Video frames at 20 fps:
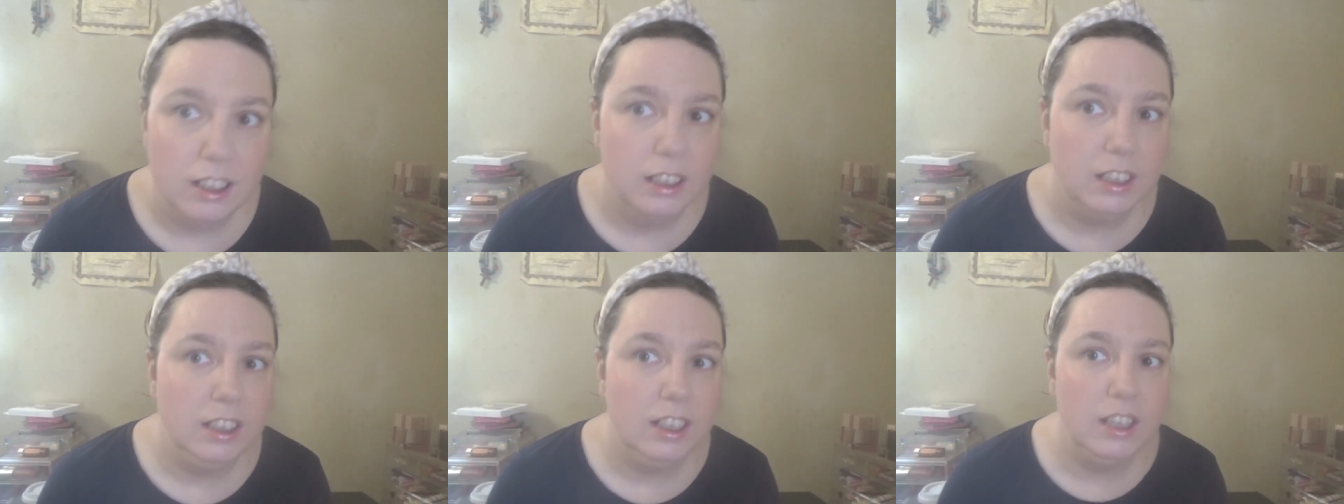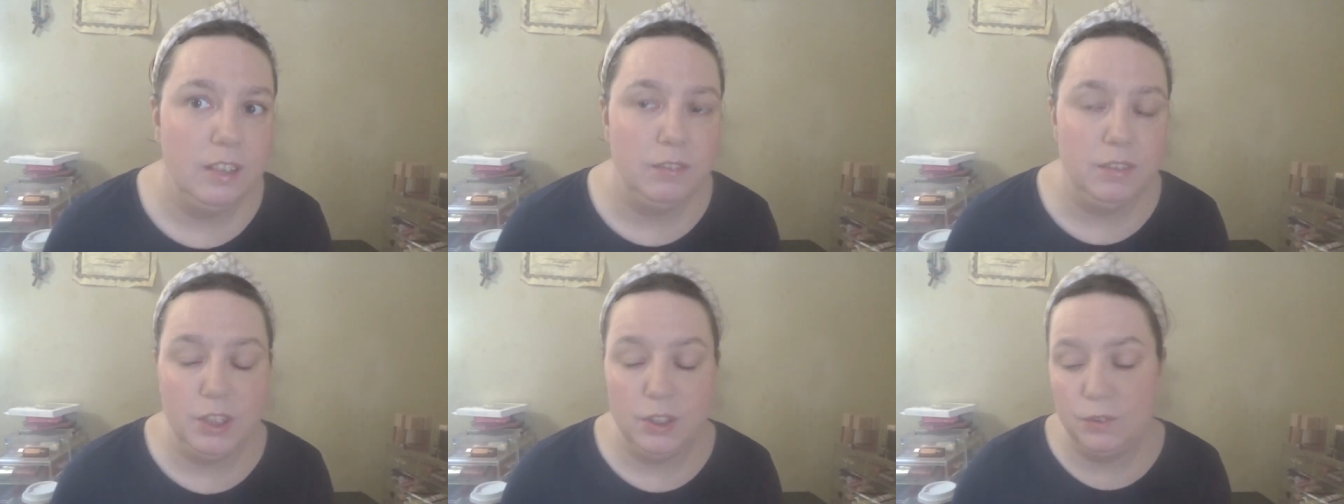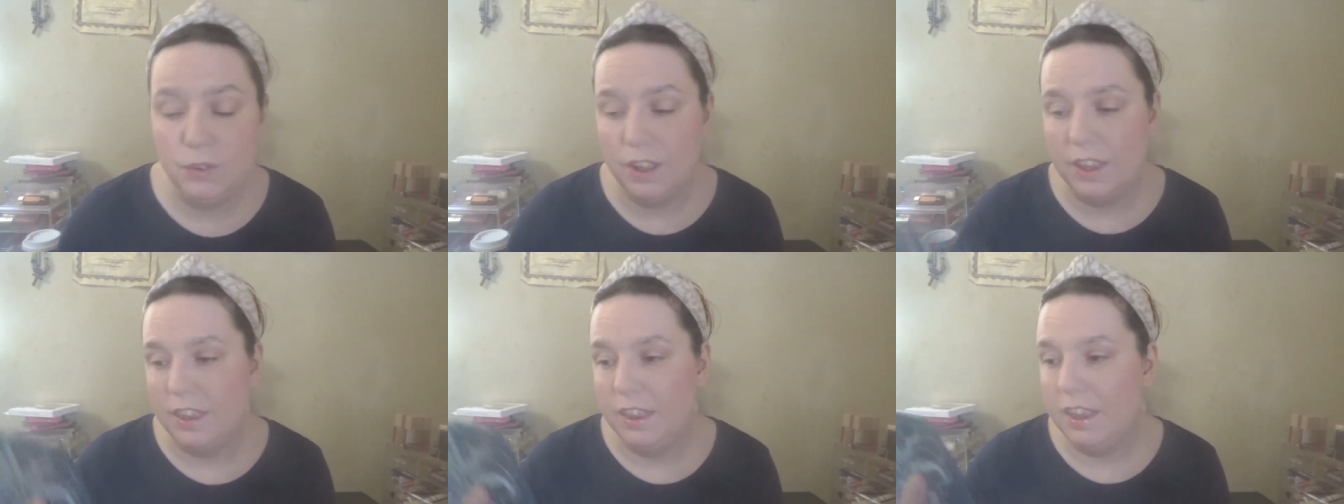give
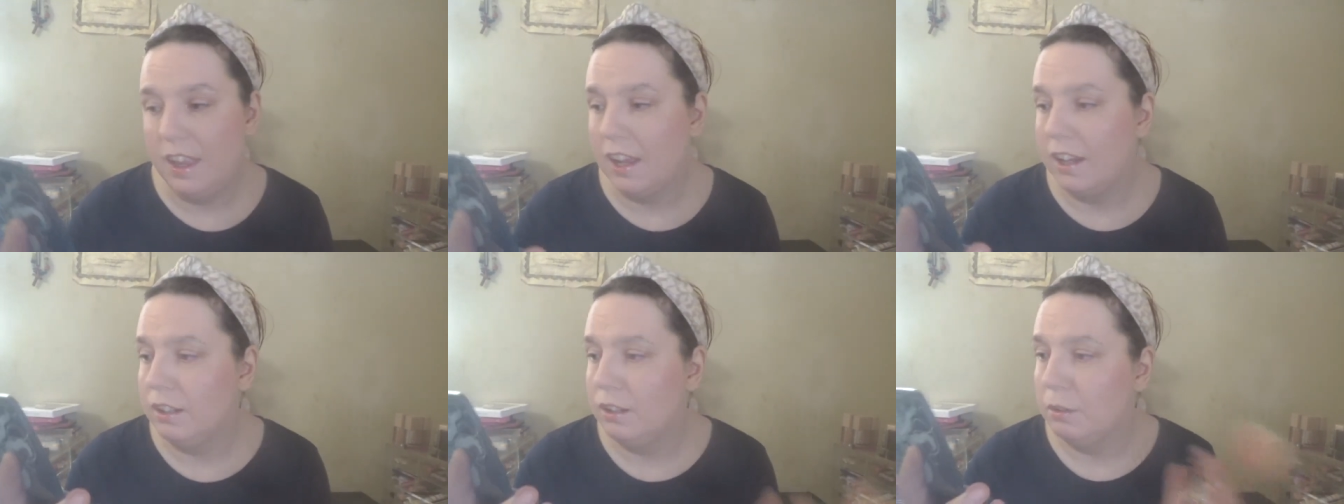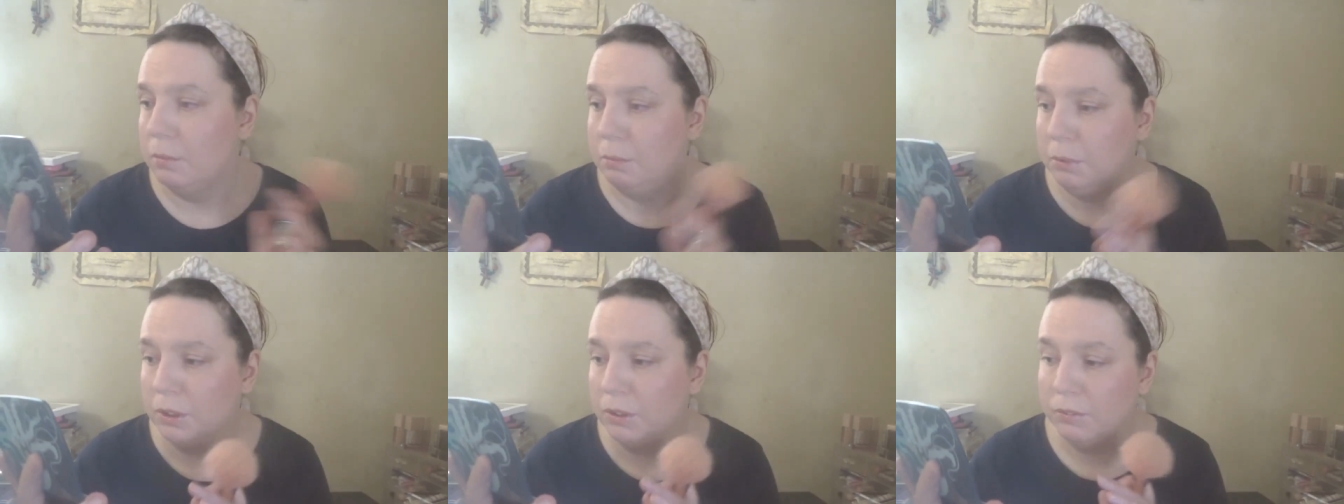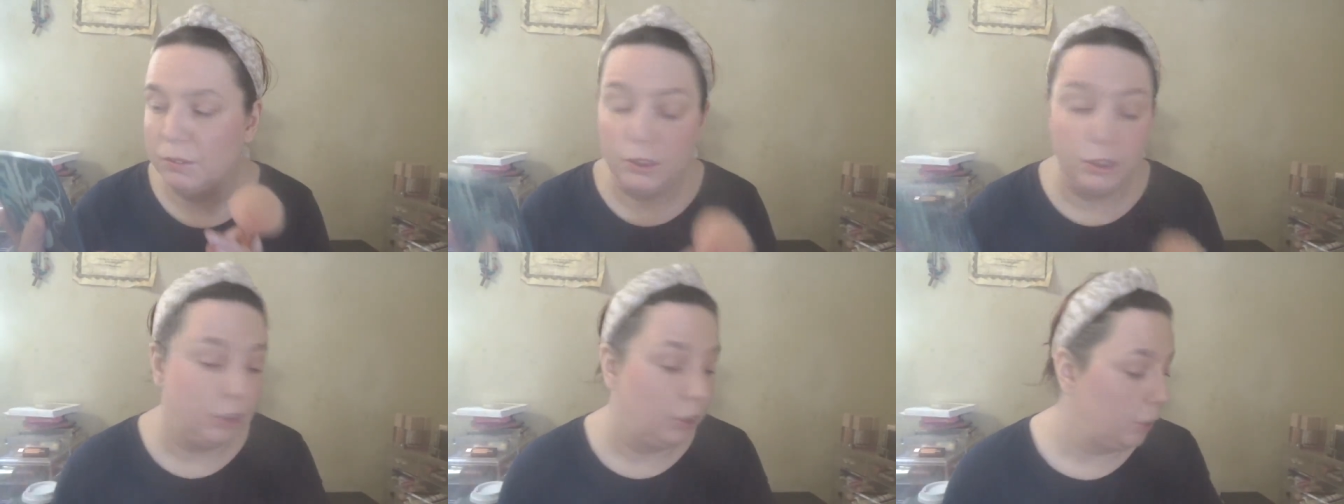you that
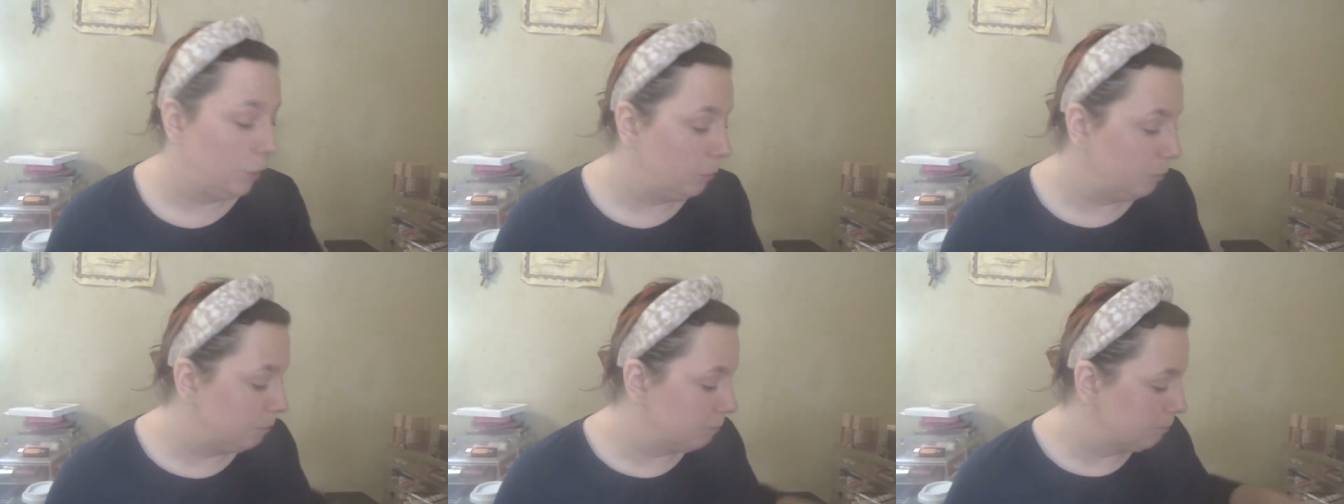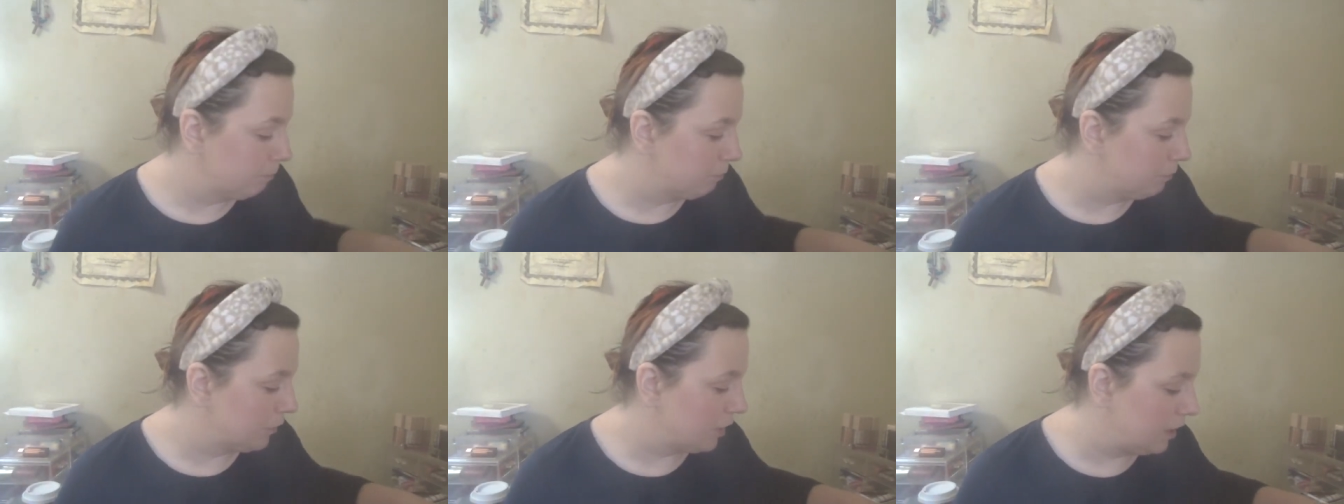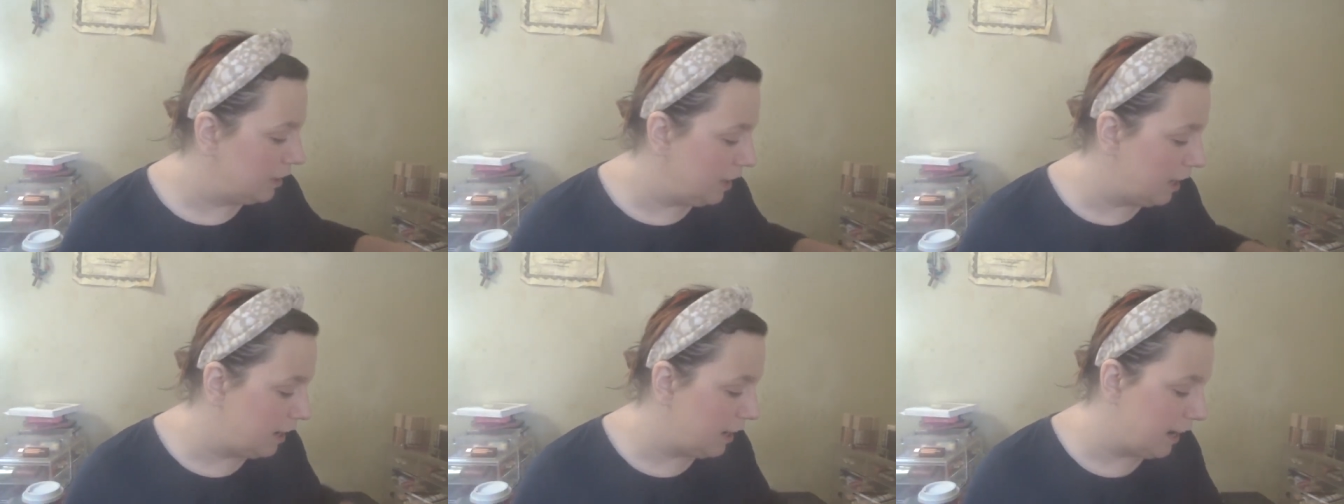beautiful glow.
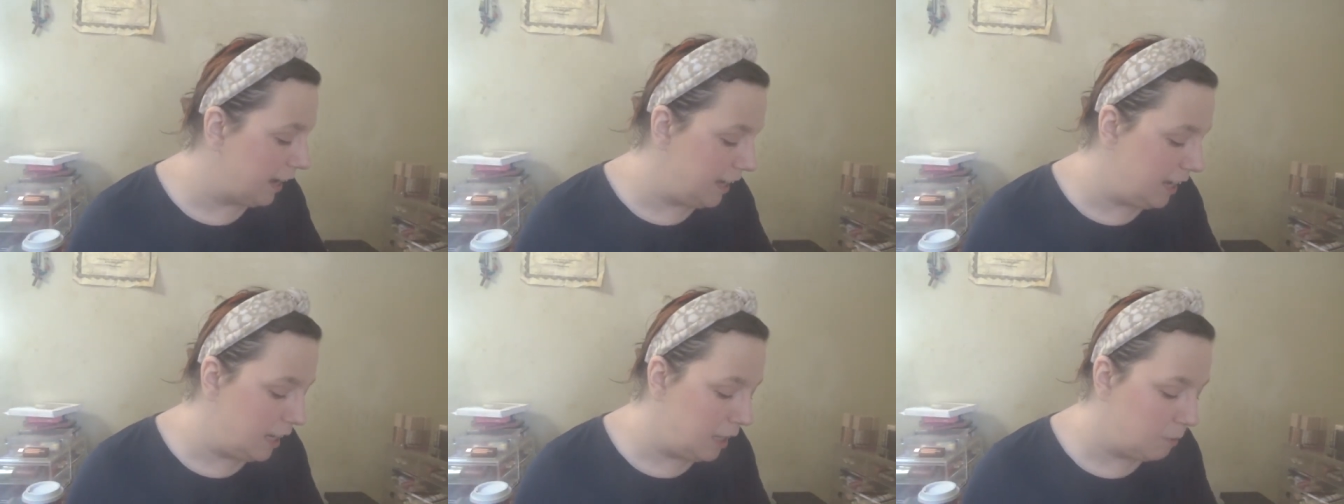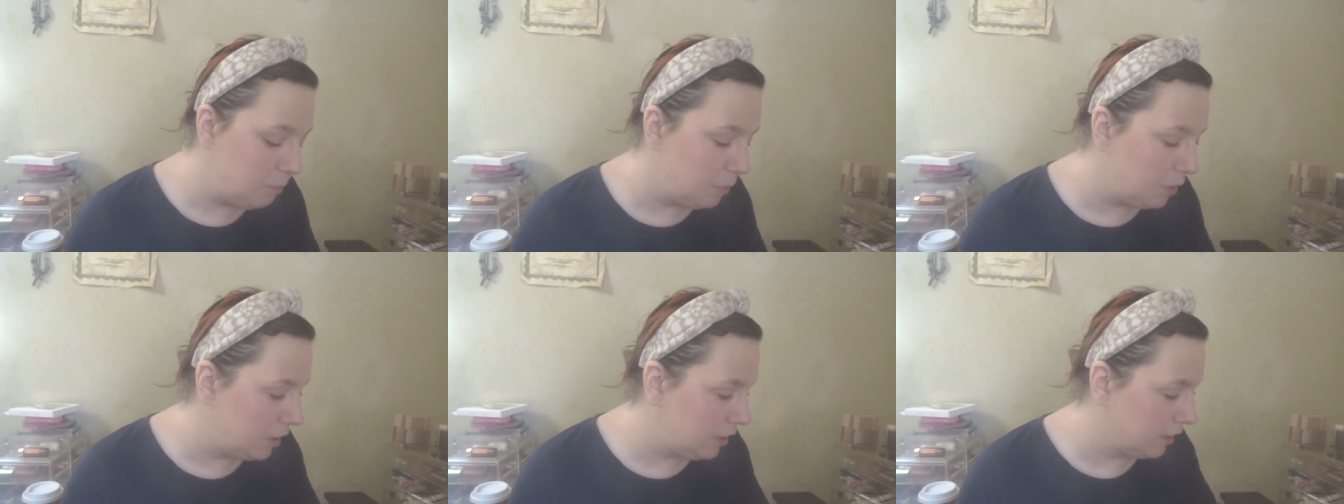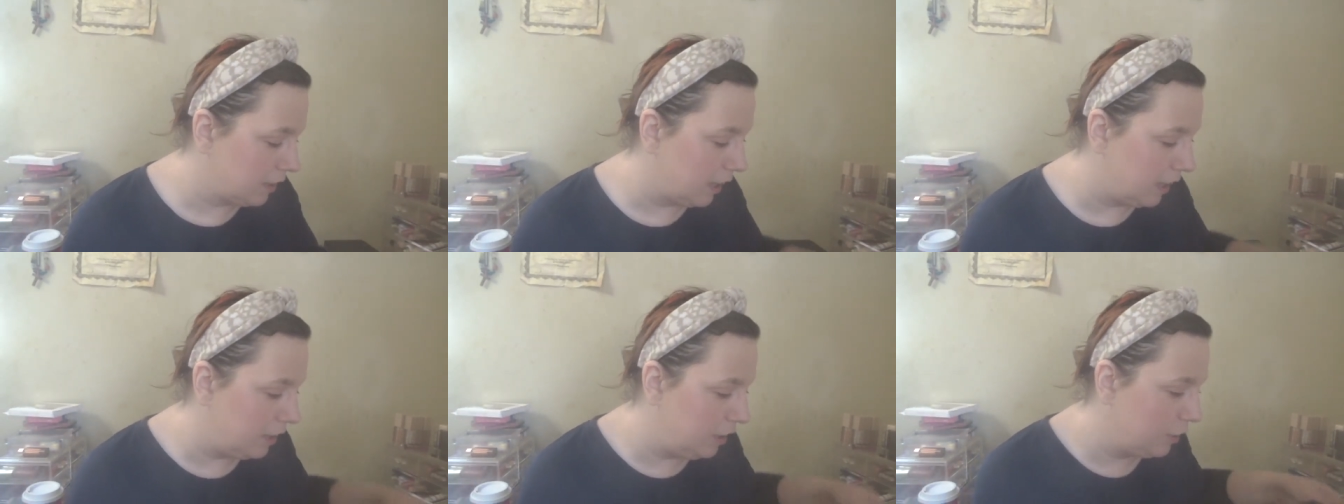Now I am going to
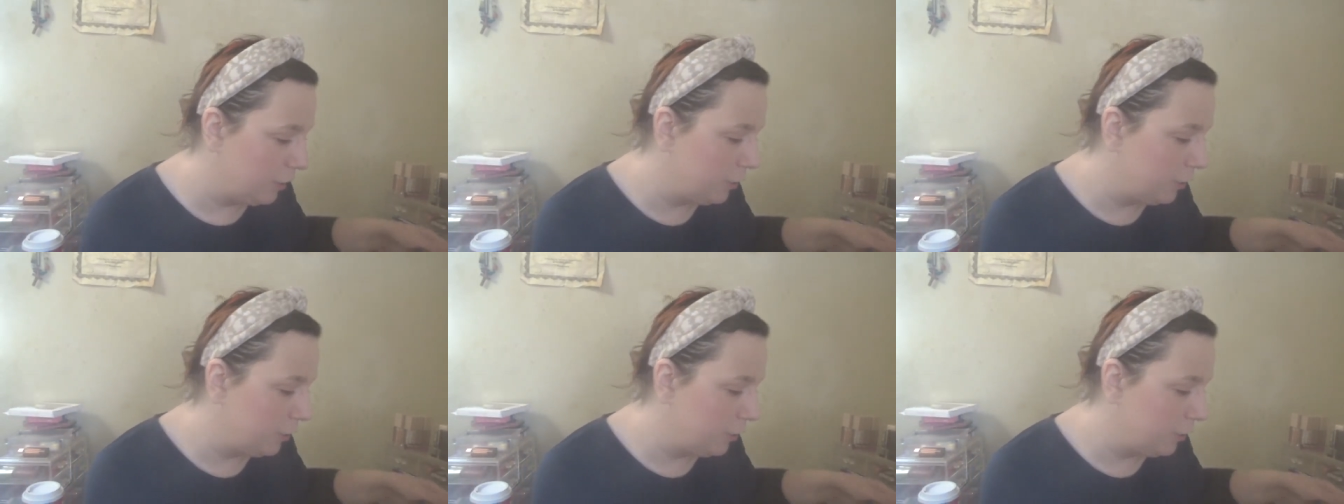kind of